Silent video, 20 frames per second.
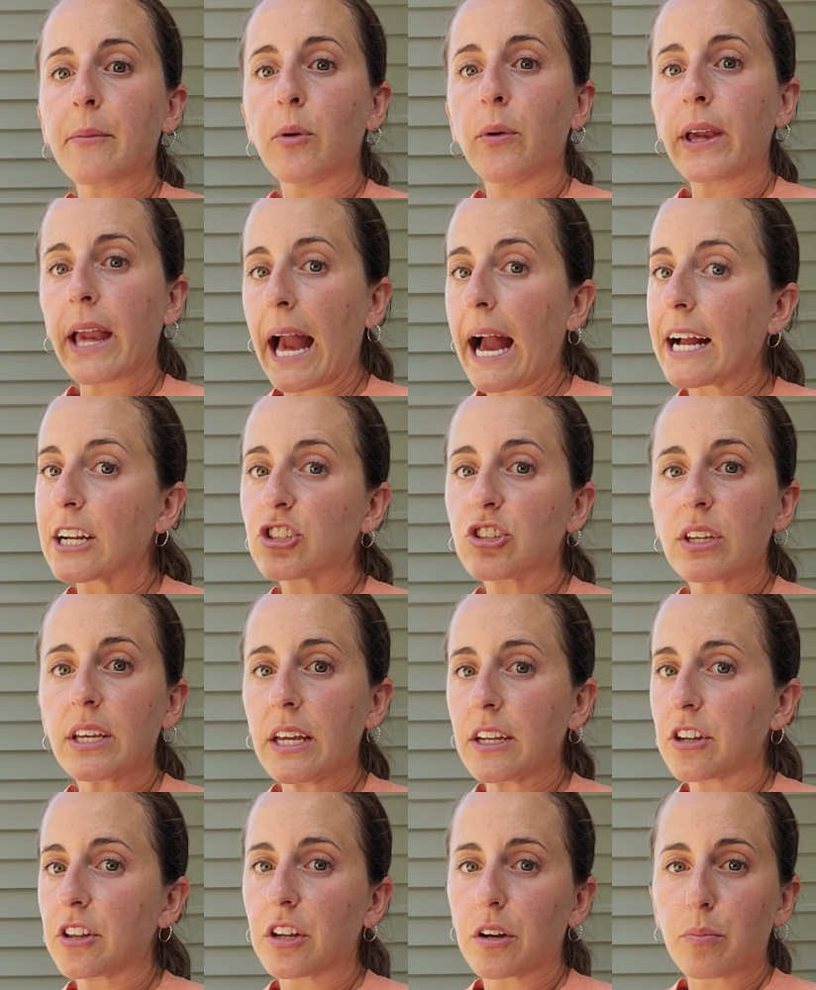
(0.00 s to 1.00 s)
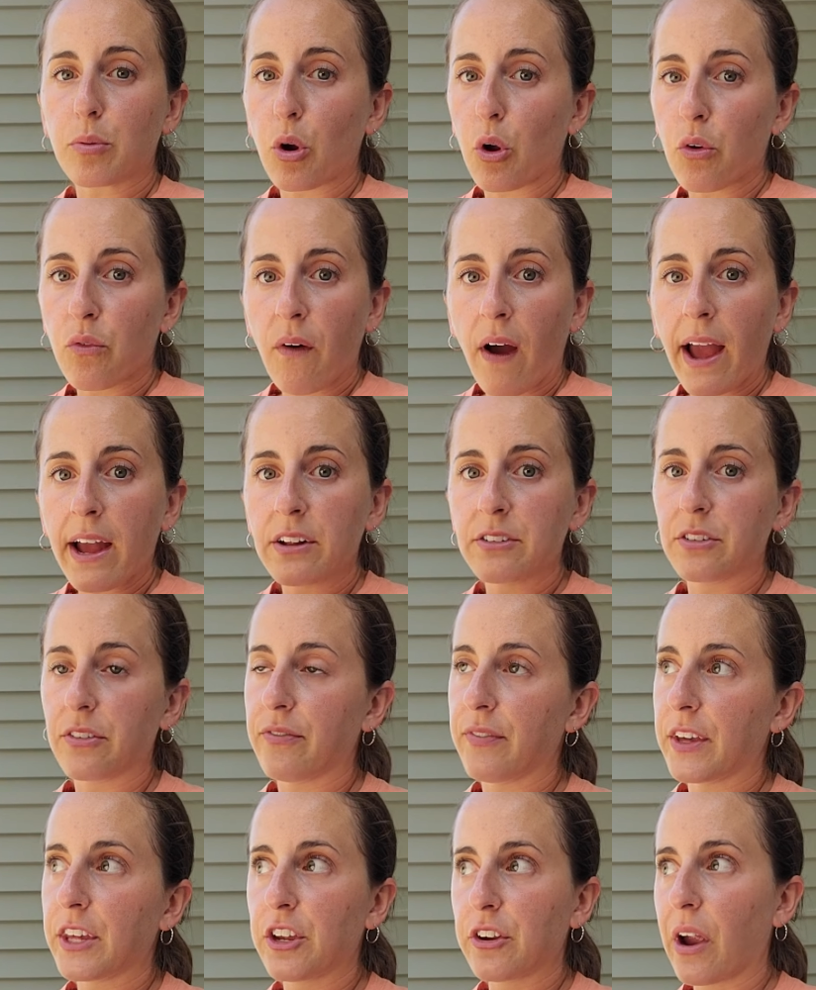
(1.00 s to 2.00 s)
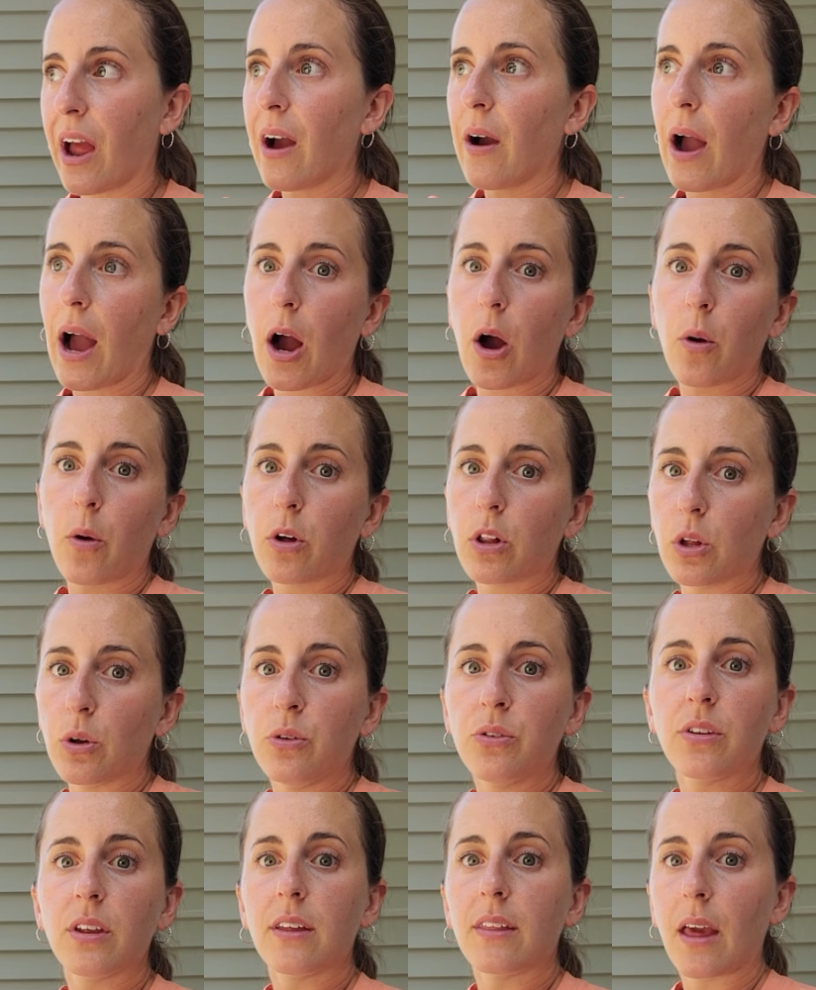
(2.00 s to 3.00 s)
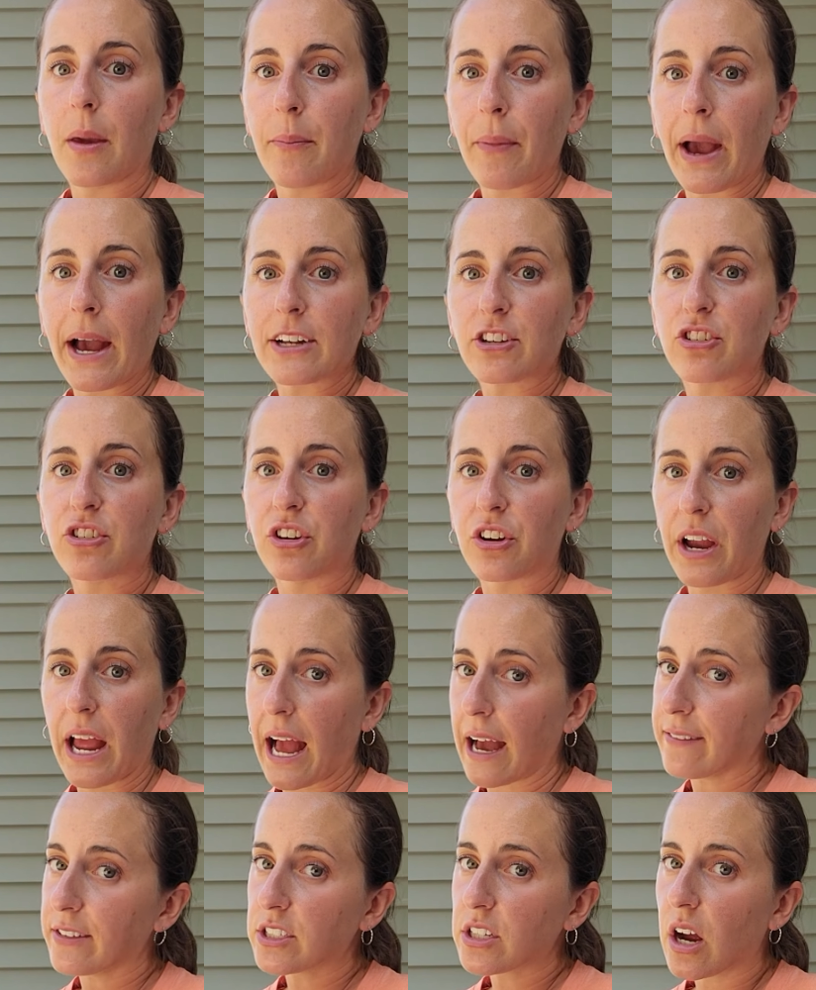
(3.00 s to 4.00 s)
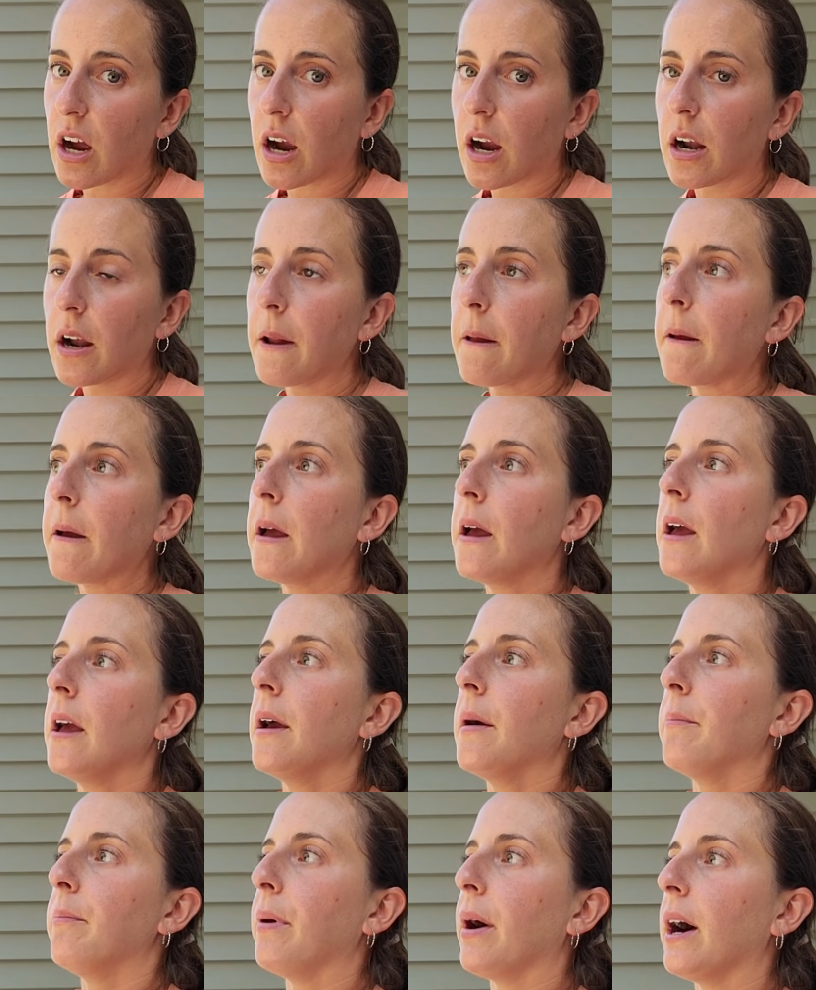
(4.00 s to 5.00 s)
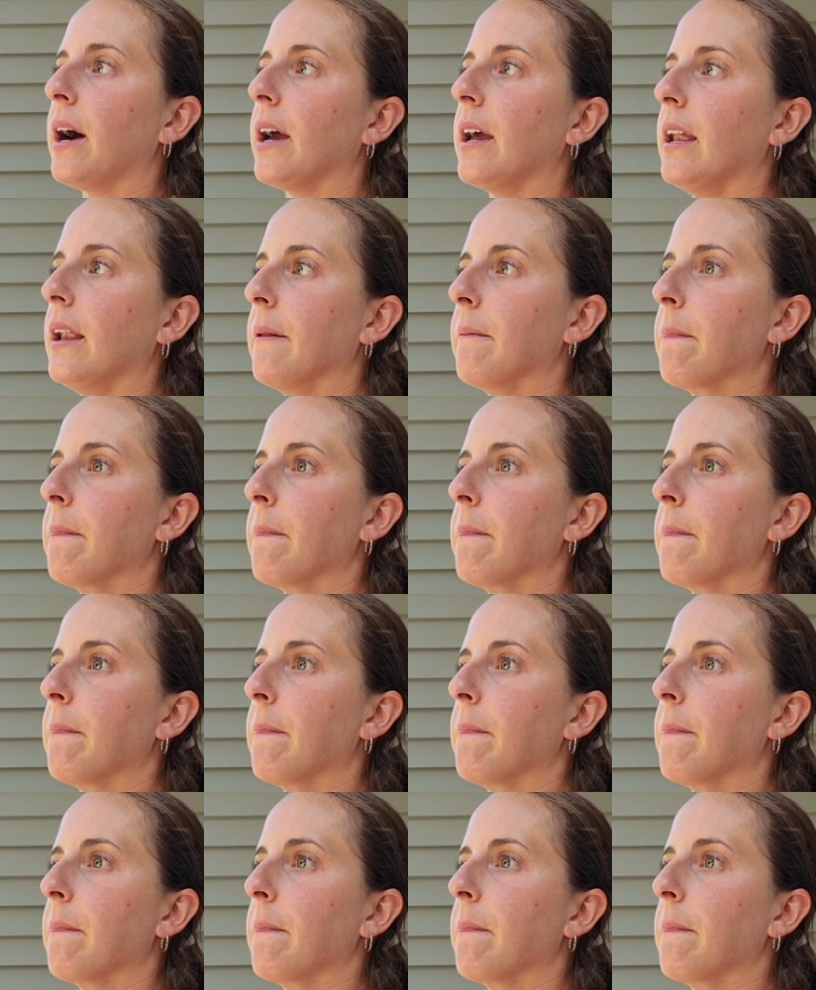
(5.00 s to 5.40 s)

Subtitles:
going actually into their profile to figure out how closely they match your avatar. But